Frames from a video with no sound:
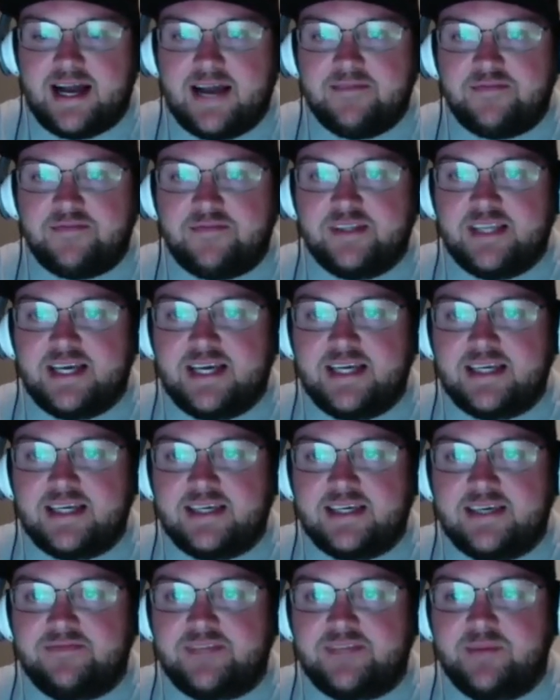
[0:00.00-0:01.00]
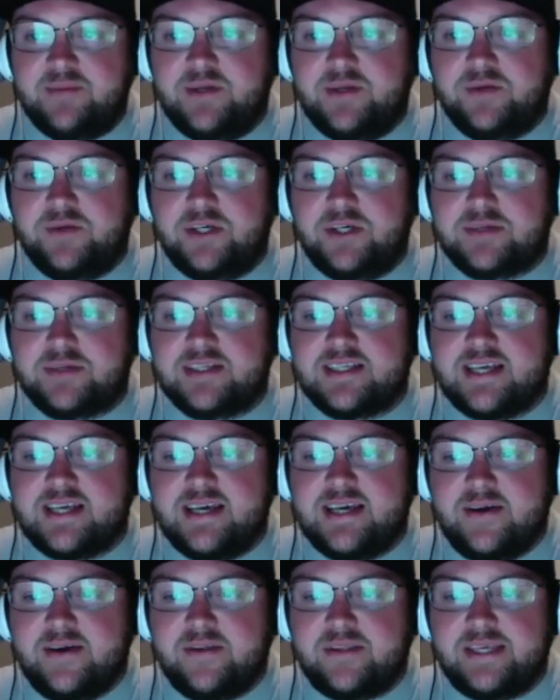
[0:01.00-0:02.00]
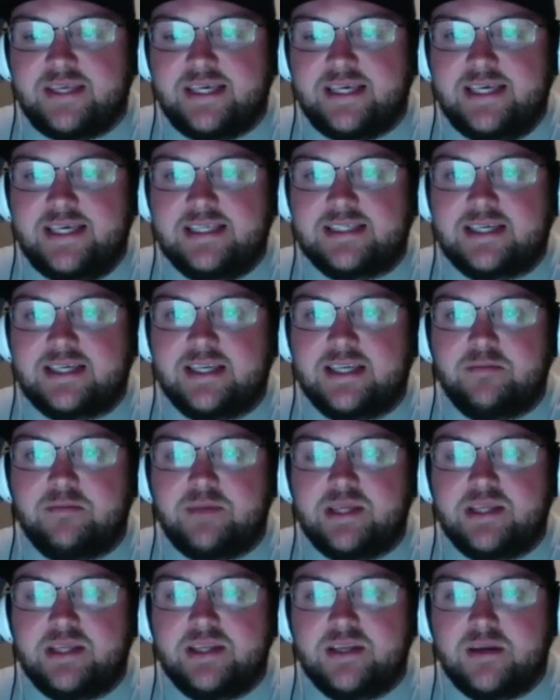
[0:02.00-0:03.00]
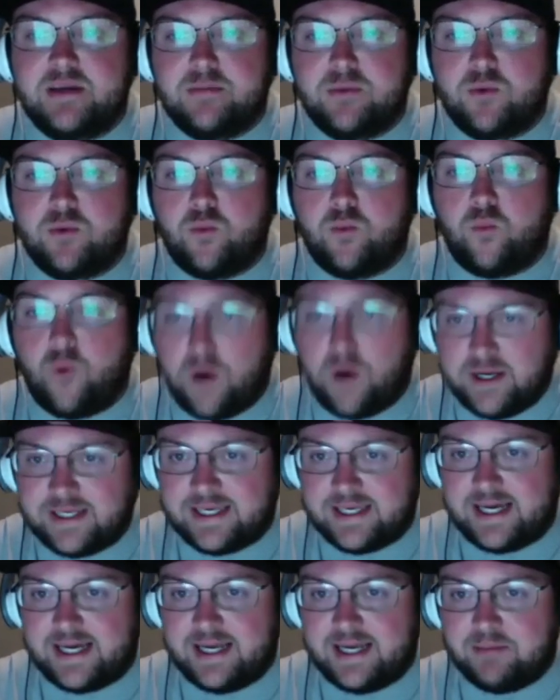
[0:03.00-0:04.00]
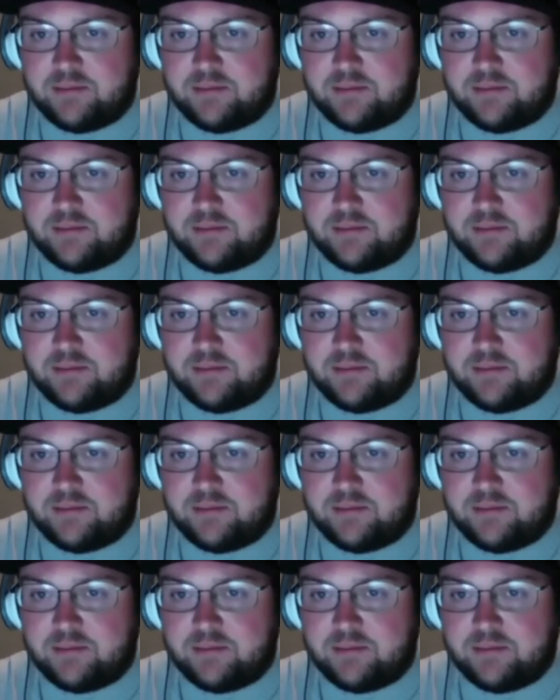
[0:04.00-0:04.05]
feel like if Damian Williams can stay healthy, he's going to be the number 1 guy,